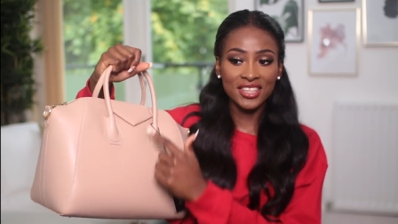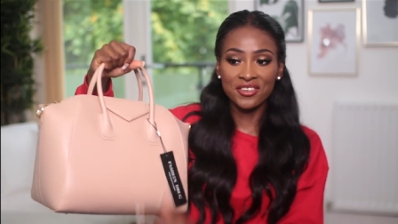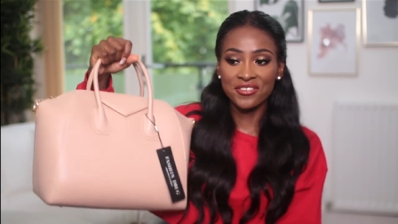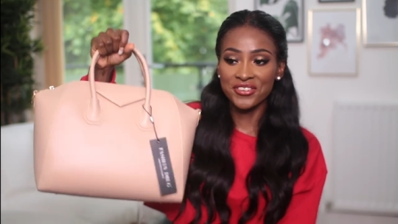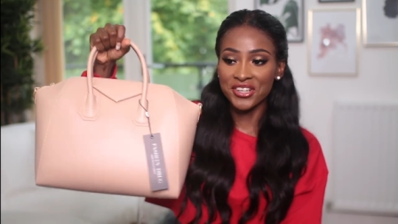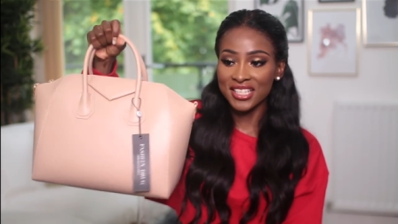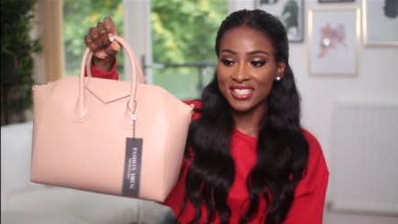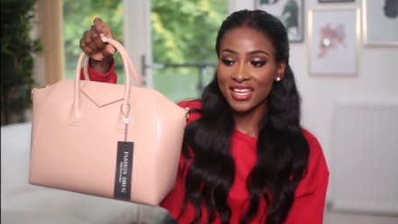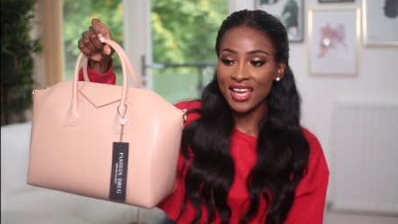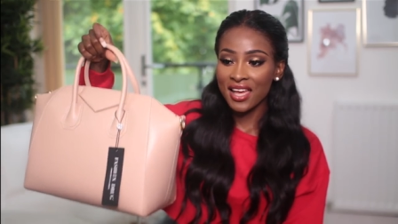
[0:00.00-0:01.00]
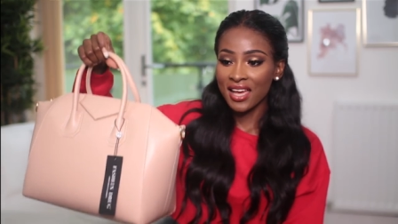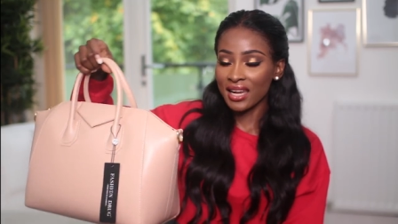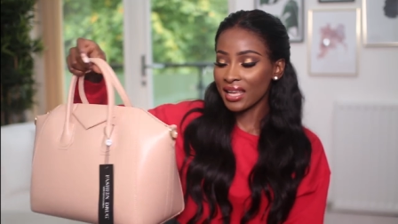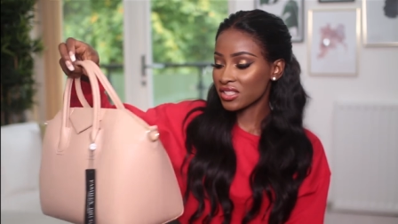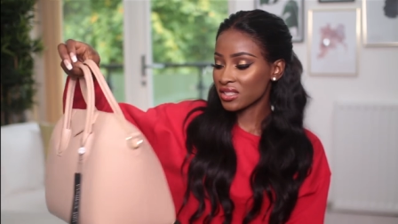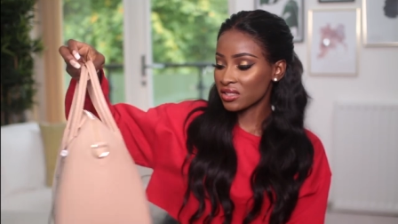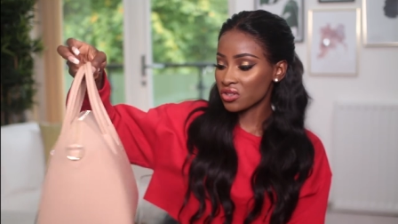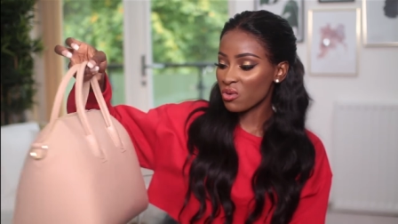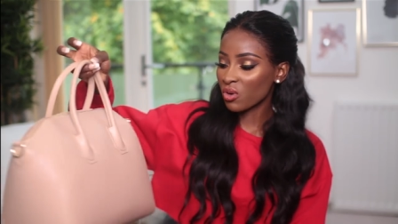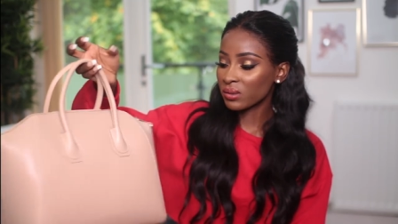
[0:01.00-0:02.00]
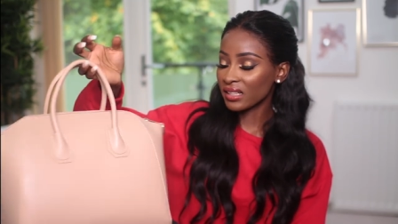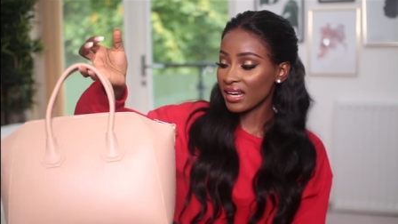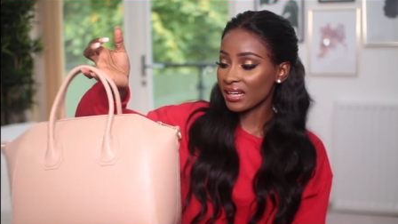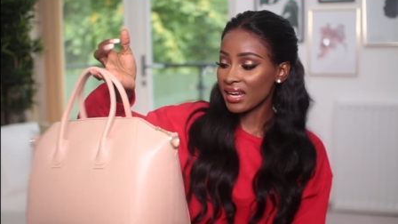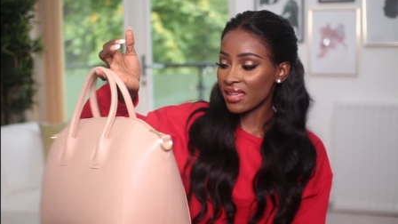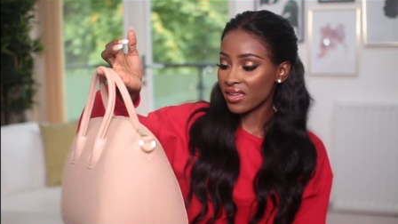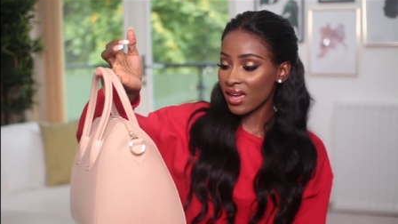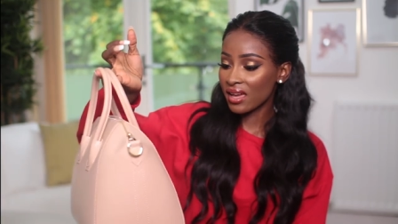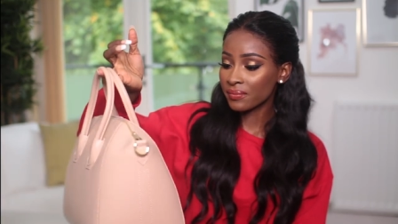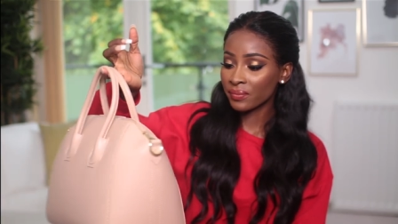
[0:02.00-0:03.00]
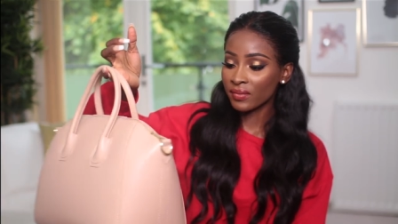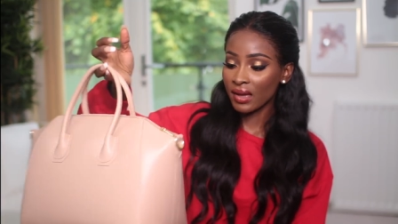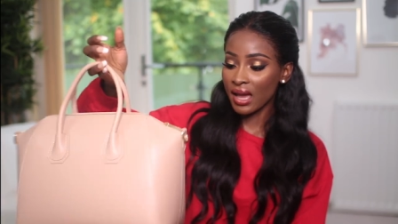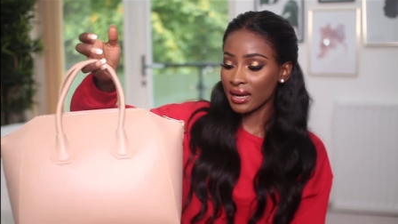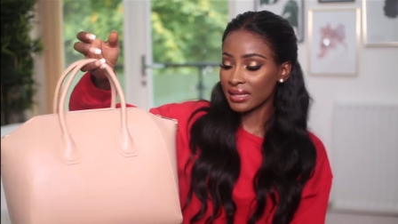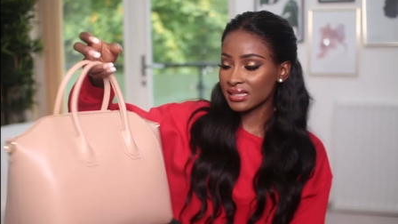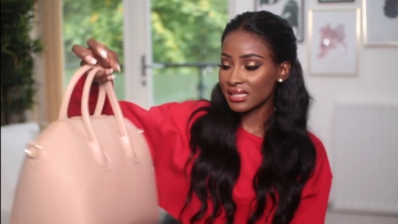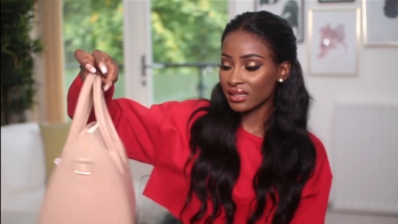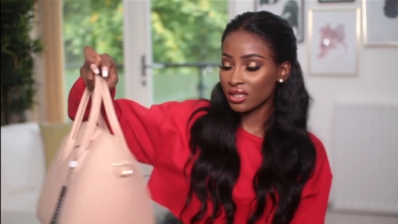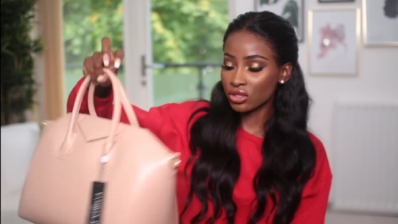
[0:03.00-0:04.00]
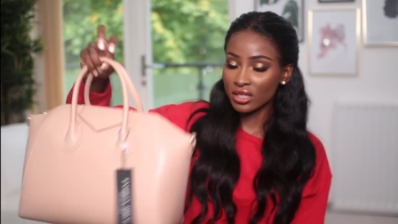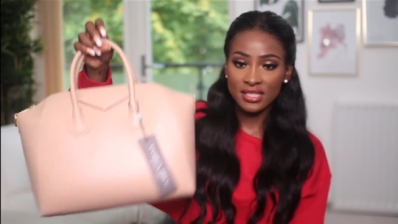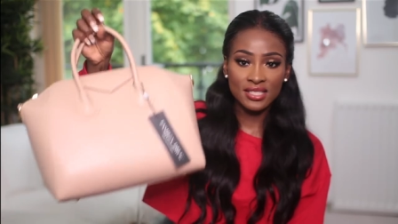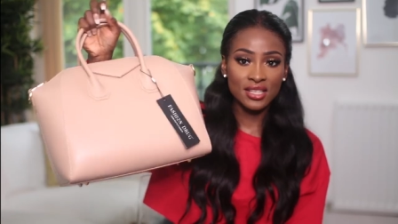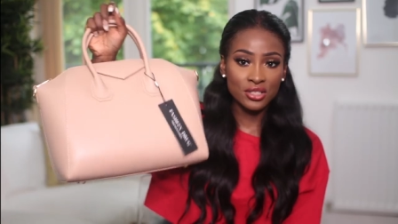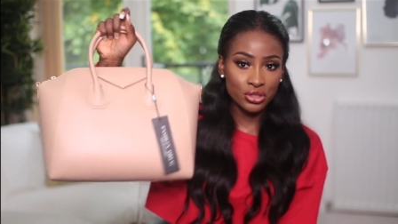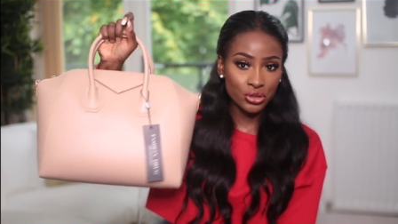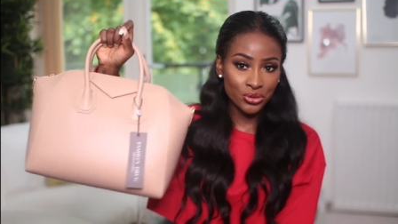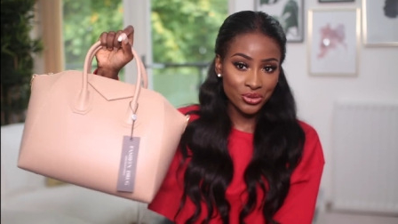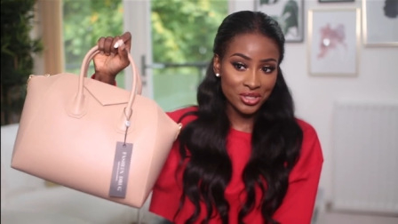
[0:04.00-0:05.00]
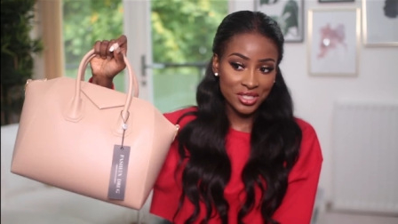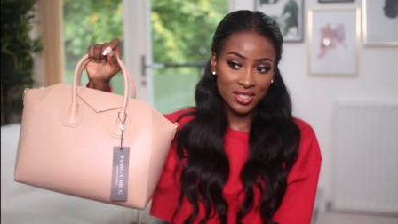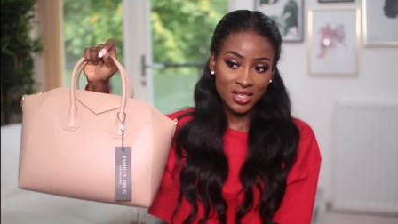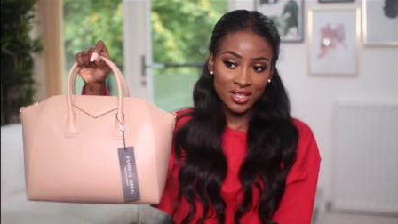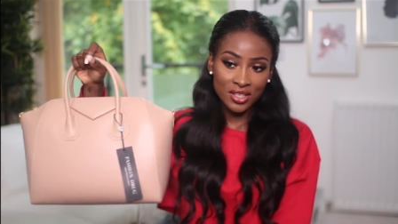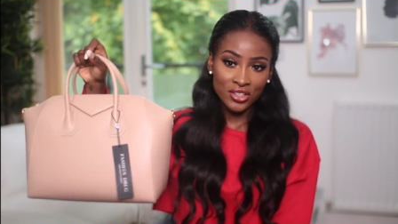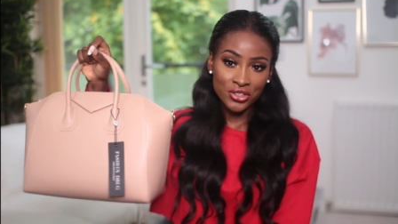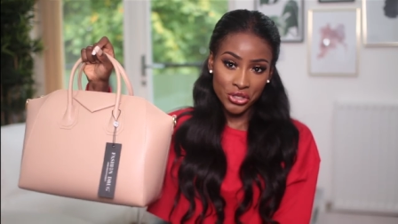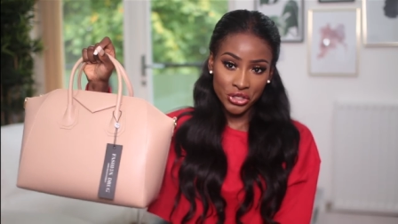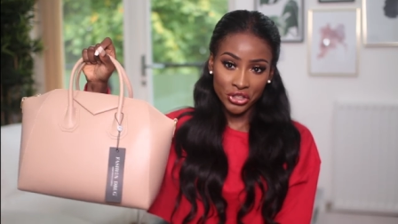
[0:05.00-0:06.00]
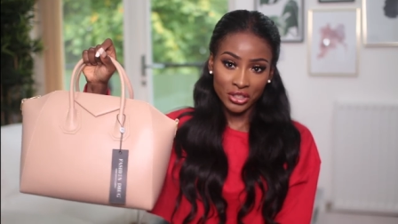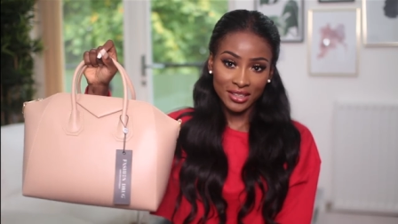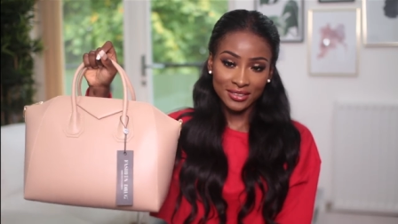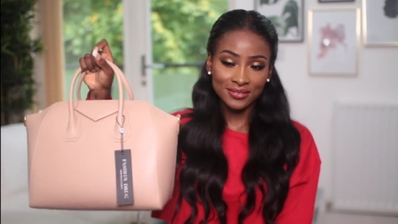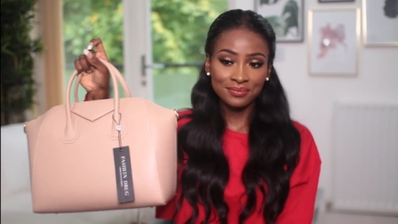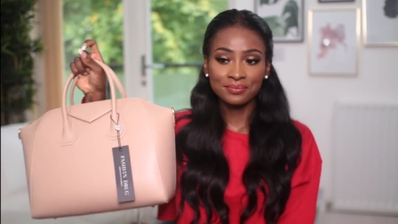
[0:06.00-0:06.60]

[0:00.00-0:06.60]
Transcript: at the front and it's just normal plain leather and this is like the this is the nude nude color